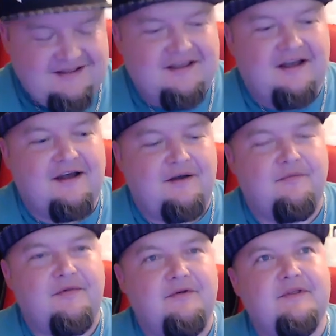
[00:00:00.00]

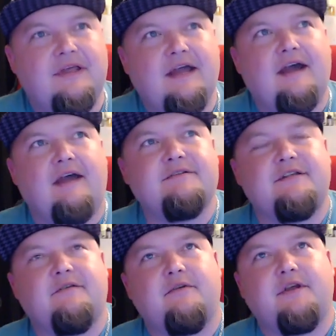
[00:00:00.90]
um, yeah, I was
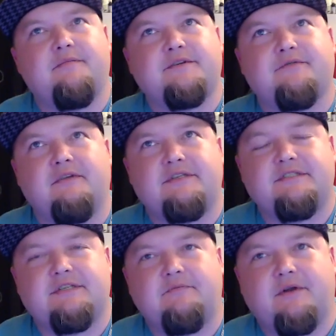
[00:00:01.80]
in a really abusive
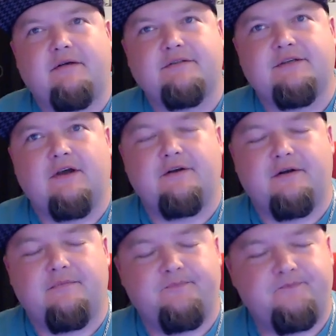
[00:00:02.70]
relationship when I was younger.